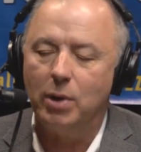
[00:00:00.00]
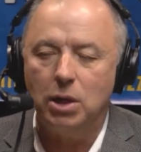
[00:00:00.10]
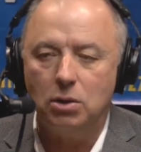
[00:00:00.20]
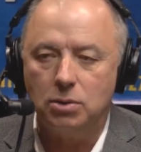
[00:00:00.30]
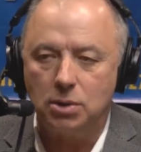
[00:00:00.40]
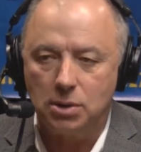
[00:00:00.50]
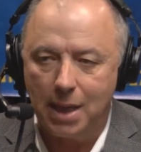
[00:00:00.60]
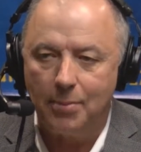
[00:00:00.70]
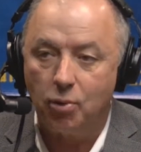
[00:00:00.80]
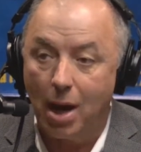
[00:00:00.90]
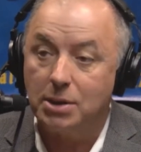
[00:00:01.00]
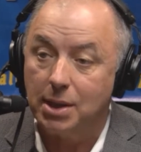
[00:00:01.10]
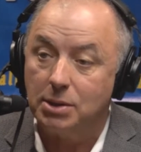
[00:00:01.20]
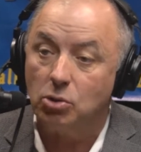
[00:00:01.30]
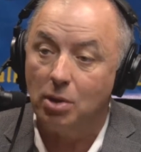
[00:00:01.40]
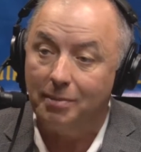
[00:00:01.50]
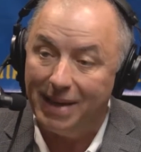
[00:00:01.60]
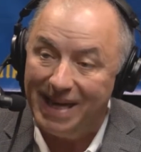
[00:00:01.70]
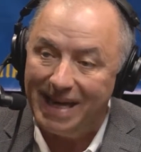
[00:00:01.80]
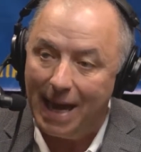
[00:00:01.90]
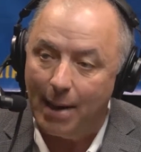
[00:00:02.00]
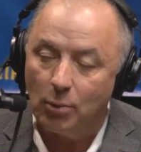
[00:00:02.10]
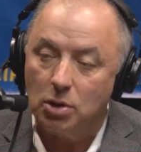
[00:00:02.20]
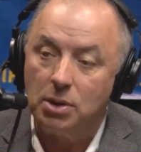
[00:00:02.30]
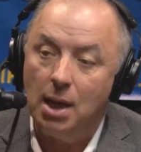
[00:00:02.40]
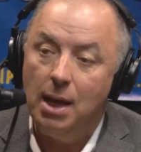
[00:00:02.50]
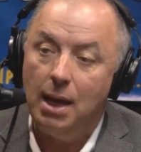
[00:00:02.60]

We use the same processor in many cameras,